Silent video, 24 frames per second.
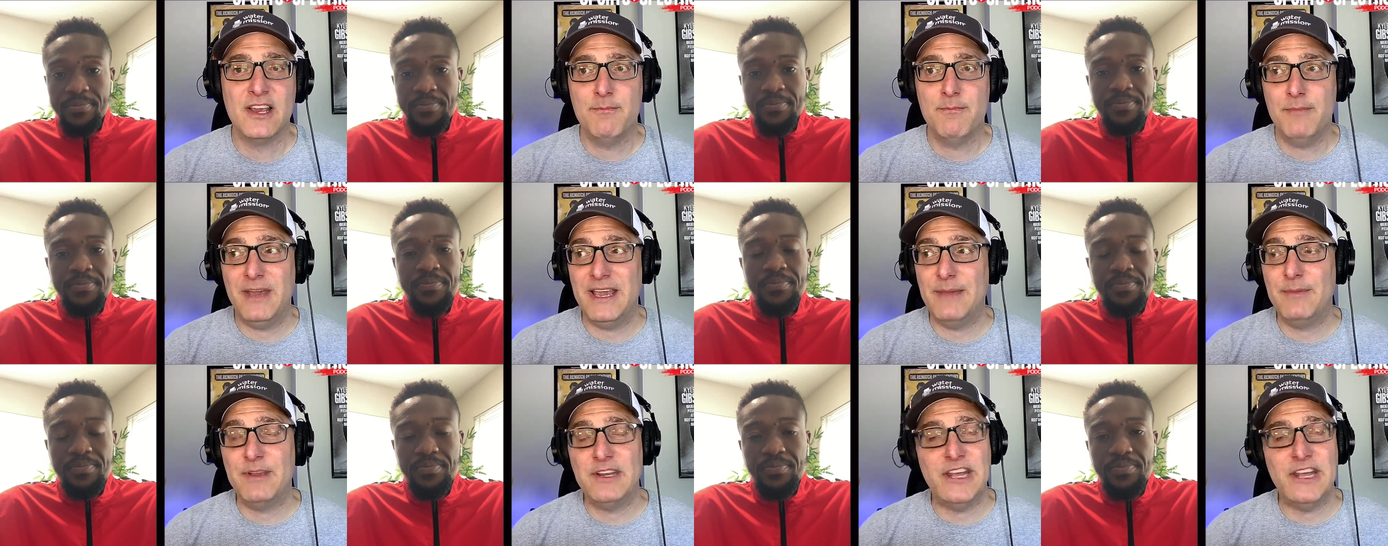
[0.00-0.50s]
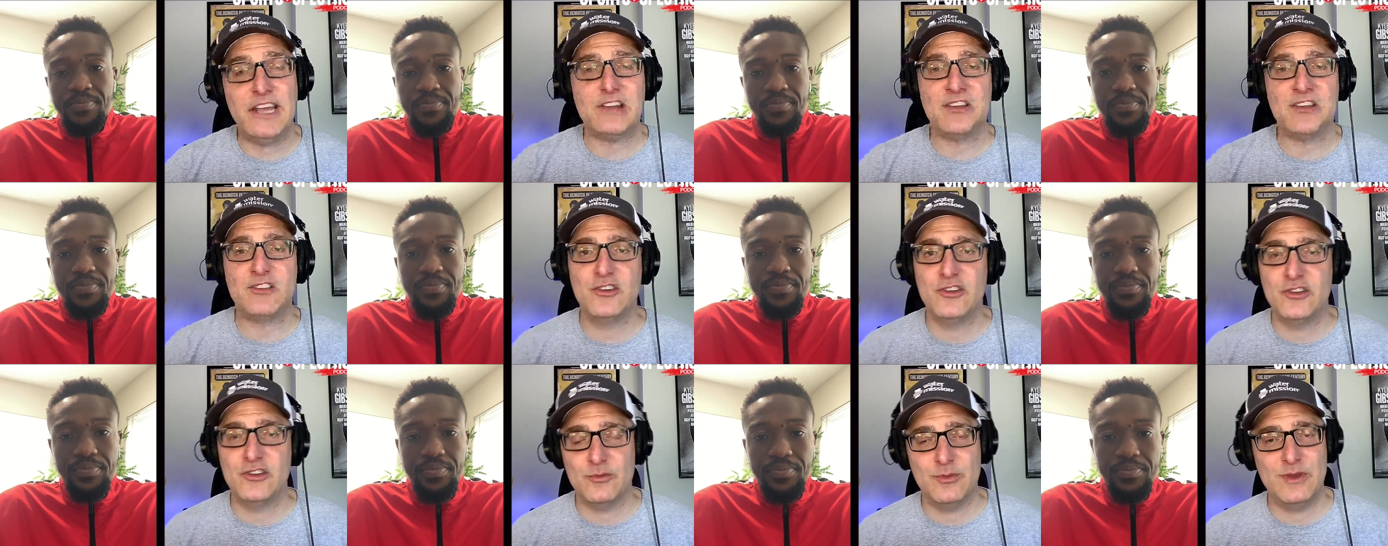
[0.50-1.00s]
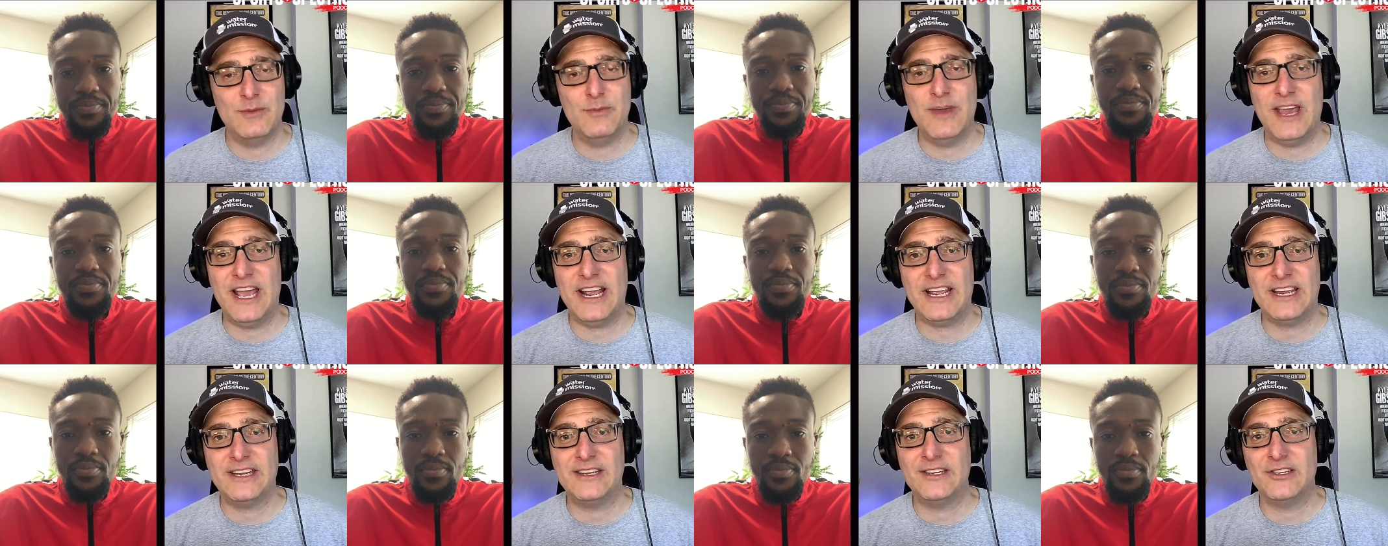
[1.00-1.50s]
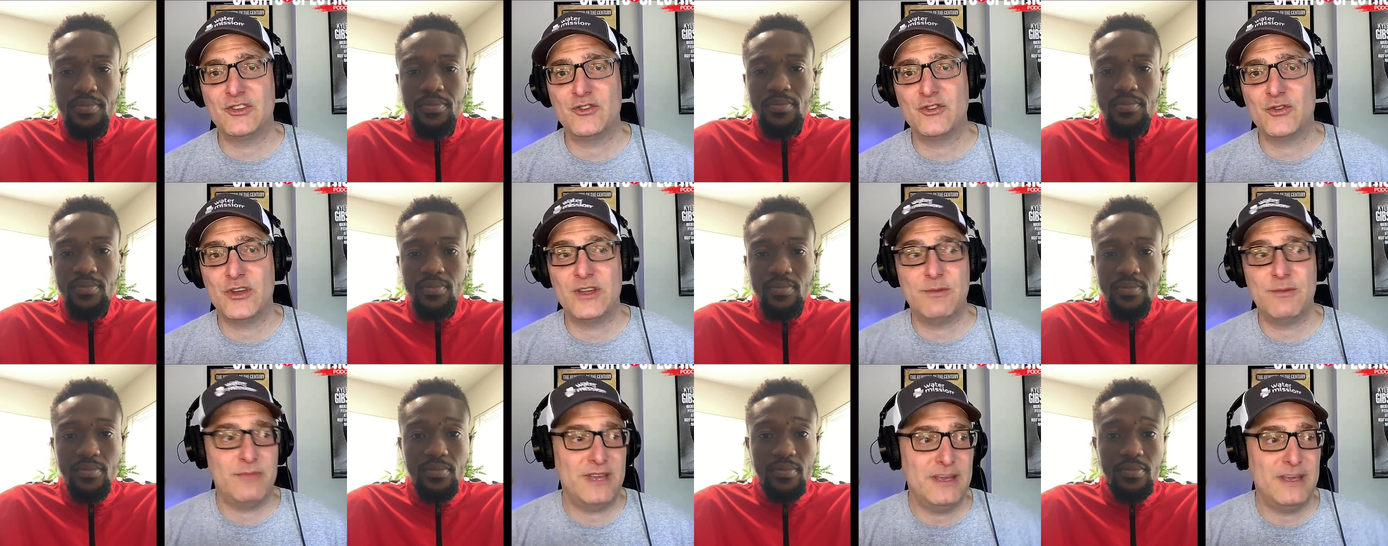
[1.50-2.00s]
Speaker 1: Maybe next year you'll be back in
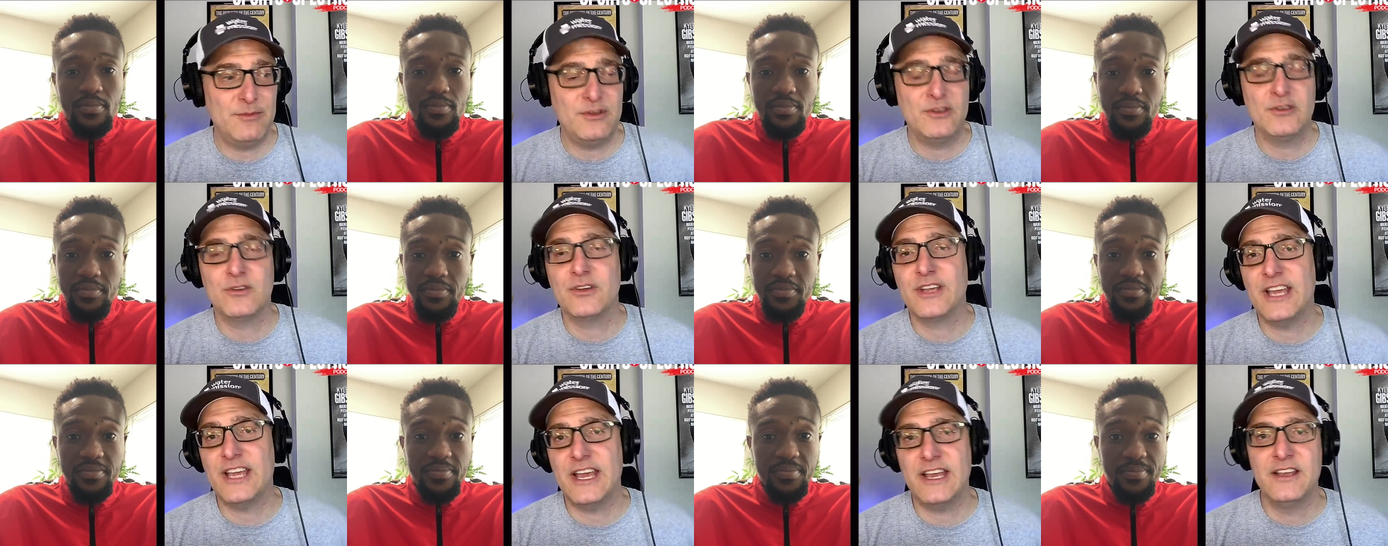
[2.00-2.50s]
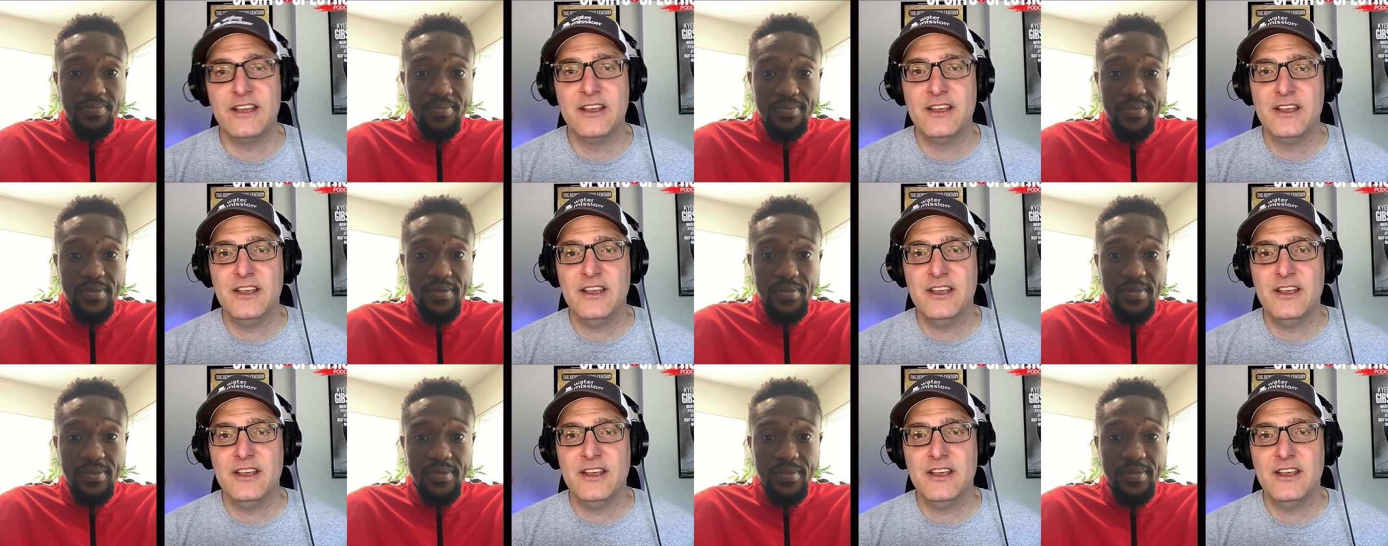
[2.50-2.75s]
Detroit, maybe you'll get